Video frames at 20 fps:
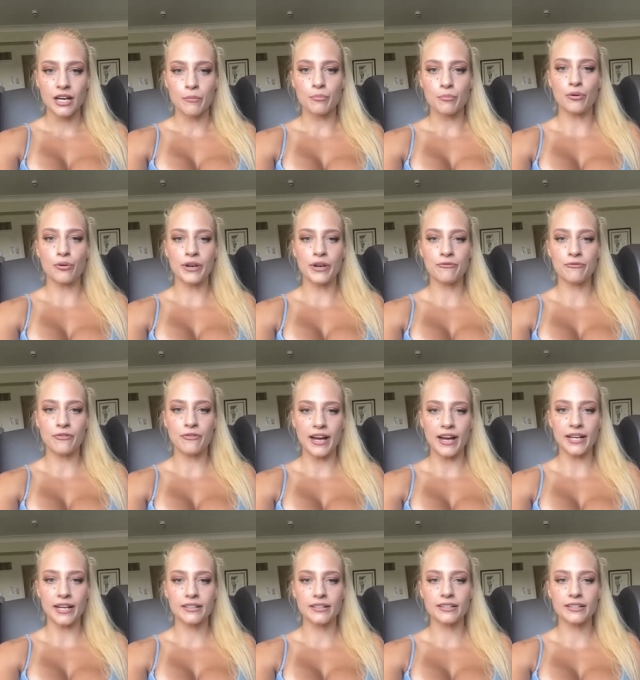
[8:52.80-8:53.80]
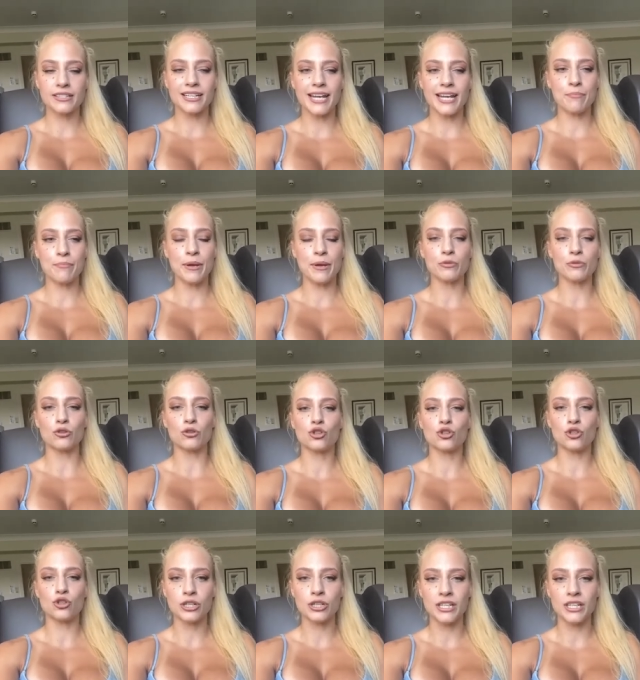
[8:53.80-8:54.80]
pre-fight to get people to
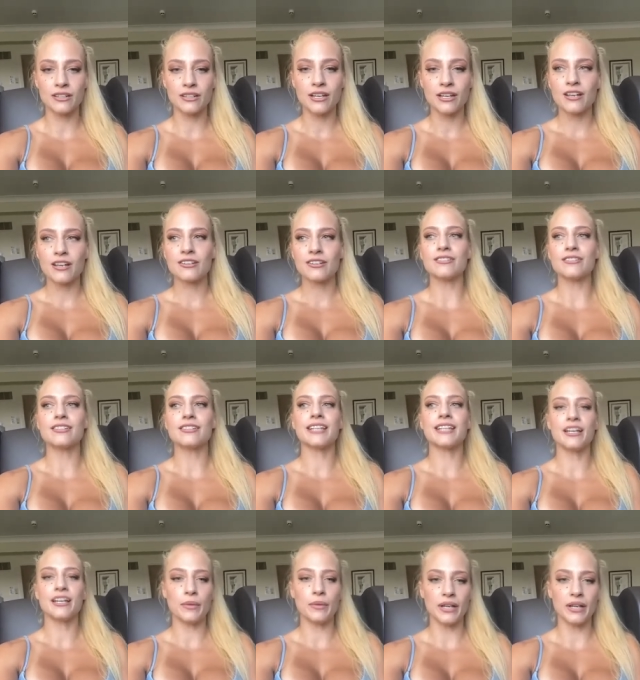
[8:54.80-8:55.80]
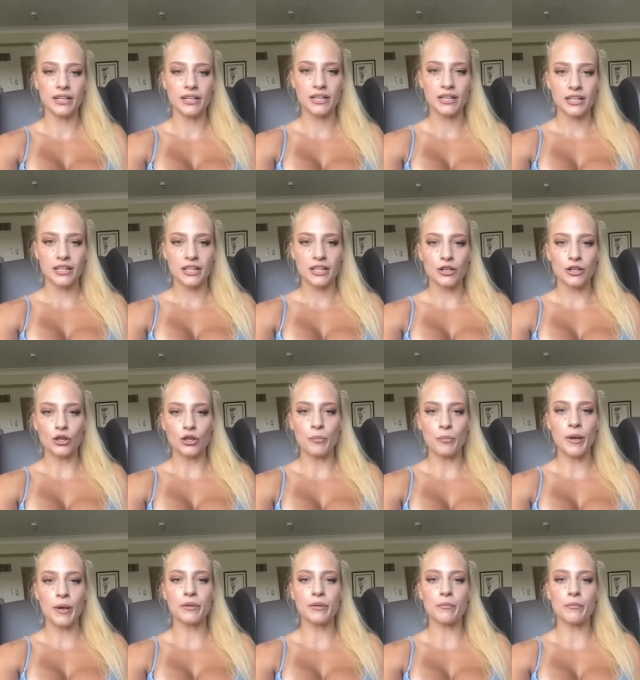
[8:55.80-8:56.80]
tune in to see me. You know,
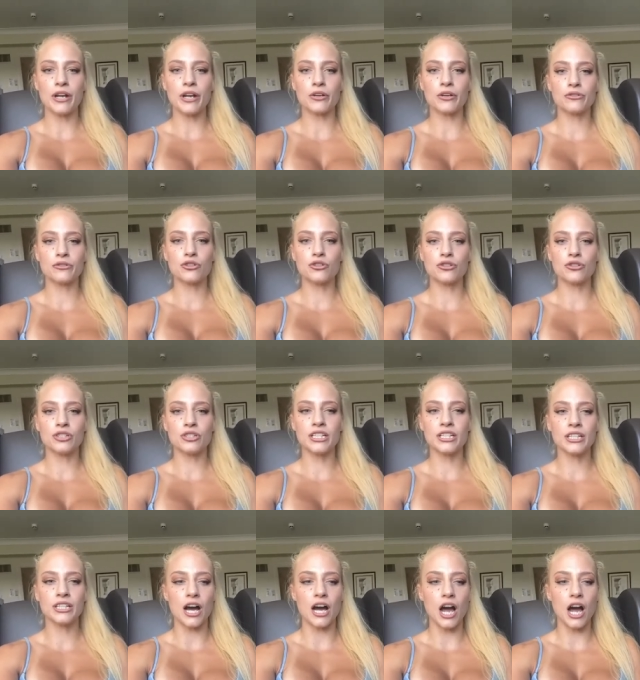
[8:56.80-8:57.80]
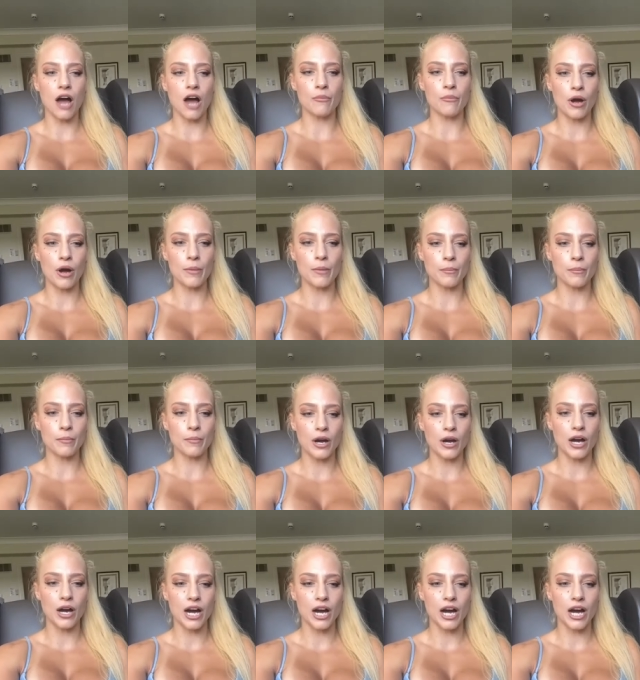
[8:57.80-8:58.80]
people that might not have tuned in, I'm
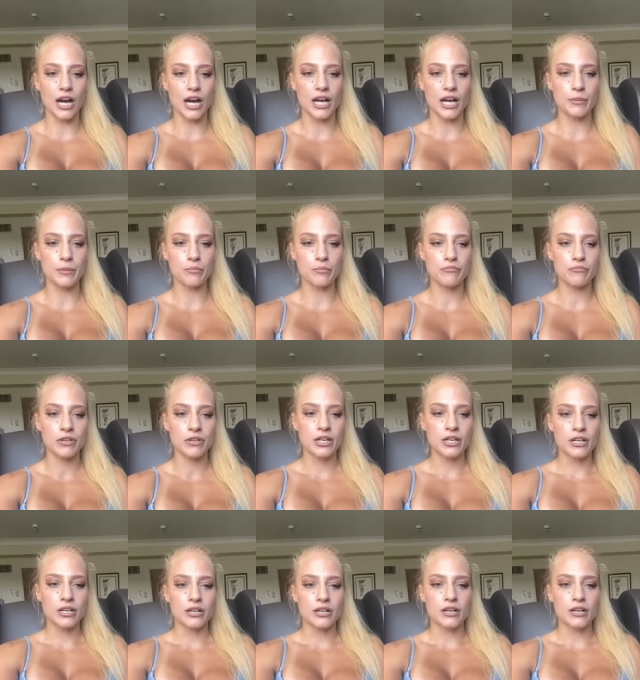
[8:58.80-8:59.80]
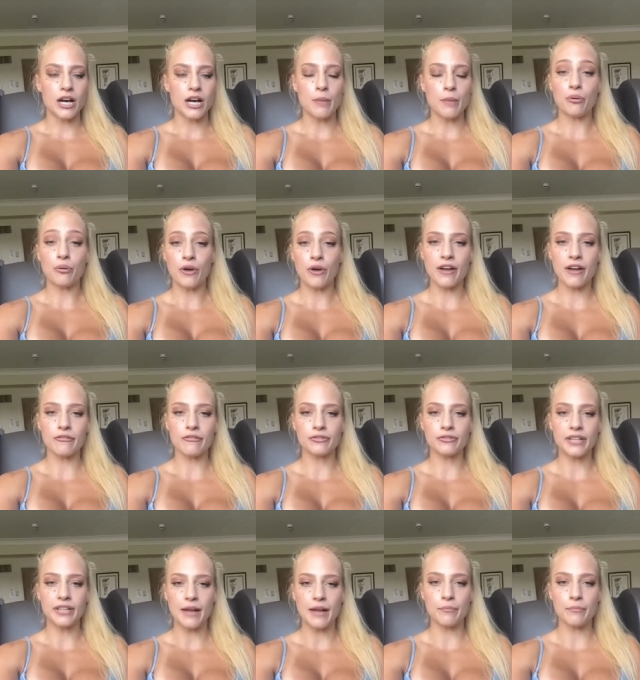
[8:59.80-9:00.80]
proud of
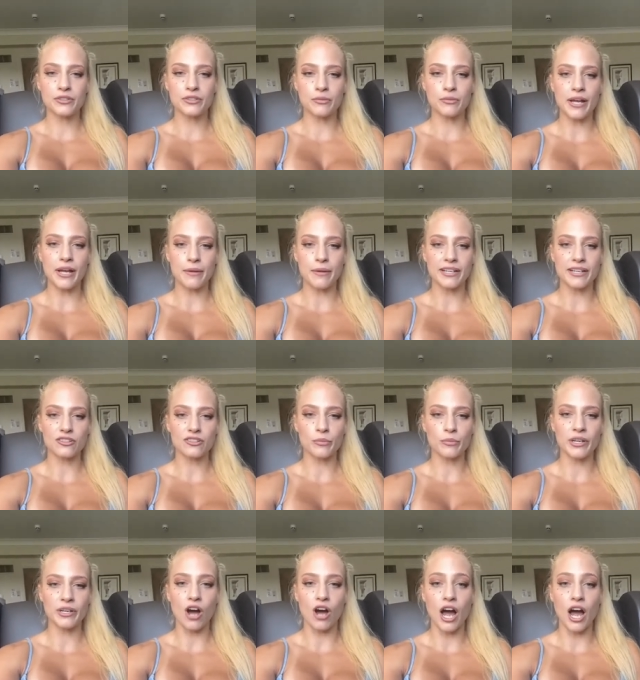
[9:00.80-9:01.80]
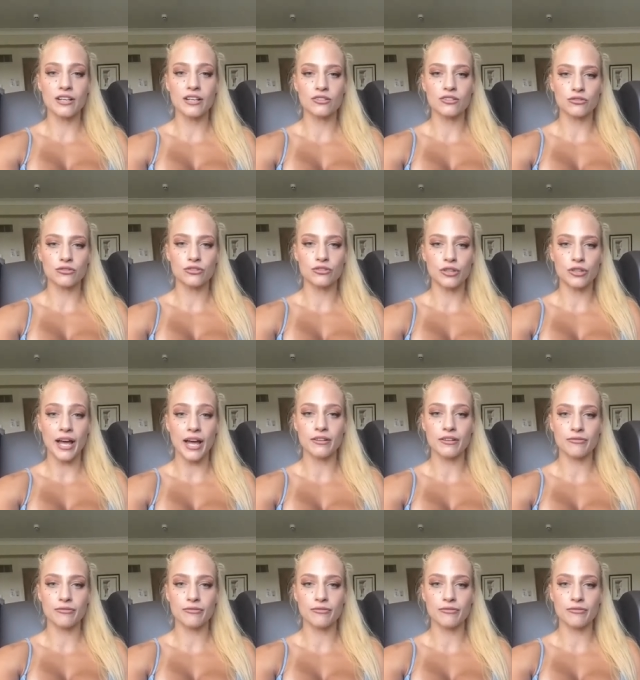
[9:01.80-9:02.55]
that, to be able to get so many eyes onto that